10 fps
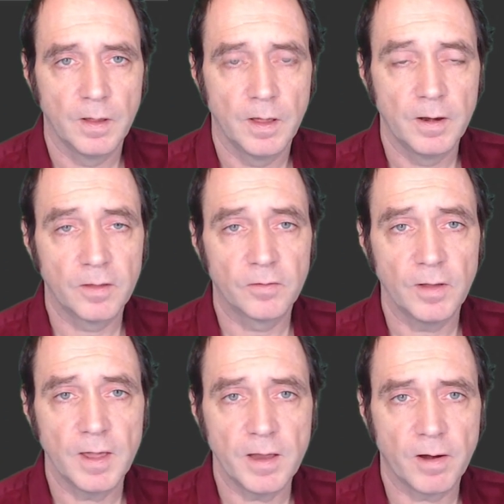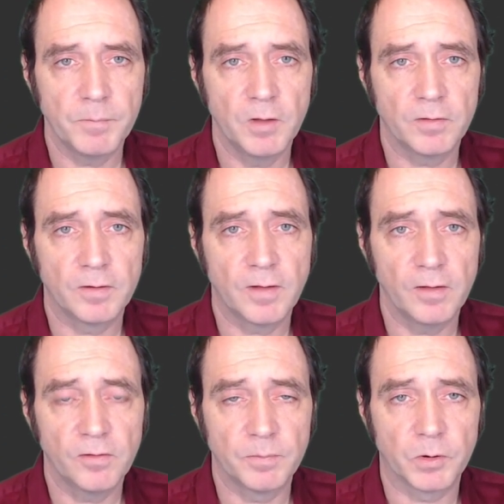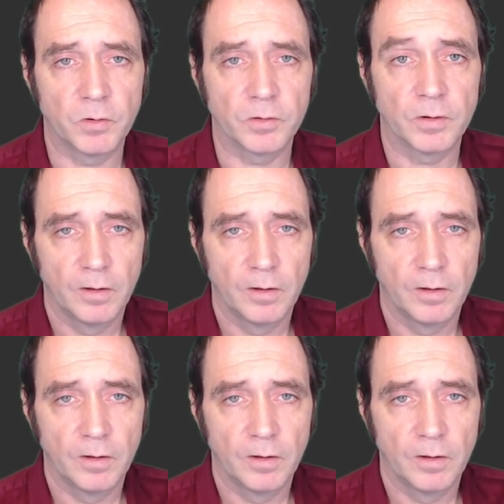And you can see here I'm using TensorBoard